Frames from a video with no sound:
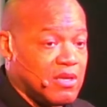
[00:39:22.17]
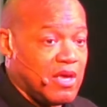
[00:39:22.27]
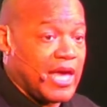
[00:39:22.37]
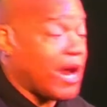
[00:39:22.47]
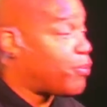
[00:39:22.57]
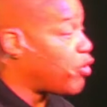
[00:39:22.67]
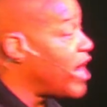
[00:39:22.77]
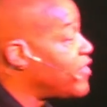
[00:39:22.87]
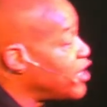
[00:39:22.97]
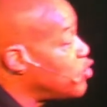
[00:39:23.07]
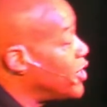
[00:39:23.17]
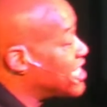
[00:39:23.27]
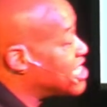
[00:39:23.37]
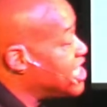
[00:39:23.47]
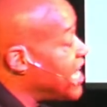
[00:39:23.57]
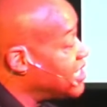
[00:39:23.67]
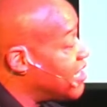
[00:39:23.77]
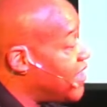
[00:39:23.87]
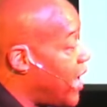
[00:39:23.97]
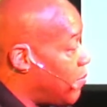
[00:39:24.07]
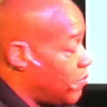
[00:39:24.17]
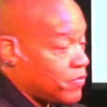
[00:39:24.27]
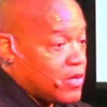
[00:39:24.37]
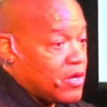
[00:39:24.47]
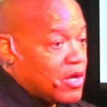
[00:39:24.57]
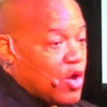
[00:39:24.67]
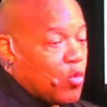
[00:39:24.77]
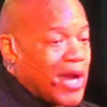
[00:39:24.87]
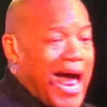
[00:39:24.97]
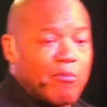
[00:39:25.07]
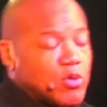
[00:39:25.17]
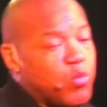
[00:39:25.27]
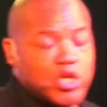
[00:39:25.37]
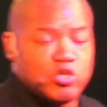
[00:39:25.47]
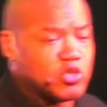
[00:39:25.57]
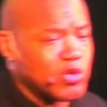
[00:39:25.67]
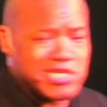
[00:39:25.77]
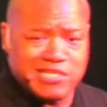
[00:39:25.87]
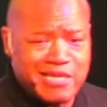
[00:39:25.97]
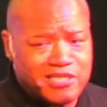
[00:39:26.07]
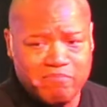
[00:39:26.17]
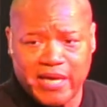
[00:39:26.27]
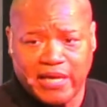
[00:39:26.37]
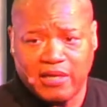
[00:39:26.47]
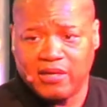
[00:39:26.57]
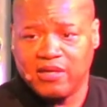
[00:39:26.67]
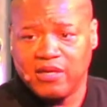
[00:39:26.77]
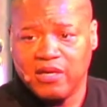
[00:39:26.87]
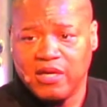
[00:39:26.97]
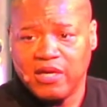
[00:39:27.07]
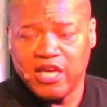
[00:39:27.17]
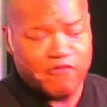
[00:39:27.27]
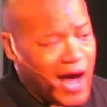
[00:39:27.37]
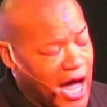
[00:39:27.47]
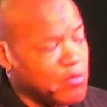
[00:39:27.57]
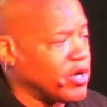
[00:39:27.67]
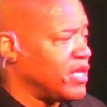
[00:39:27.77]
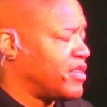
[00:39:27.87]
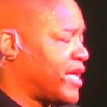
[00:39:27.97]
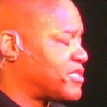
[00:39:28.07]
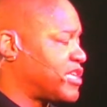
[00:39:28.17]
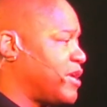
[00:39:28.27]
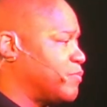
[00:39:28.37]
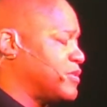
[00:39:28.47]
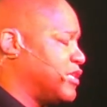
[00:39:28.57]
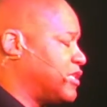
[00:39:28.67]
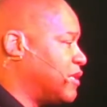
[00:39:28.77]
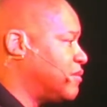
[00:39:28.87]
And I pray that you would extend to them what I would want you to extend to me if I were in that same position.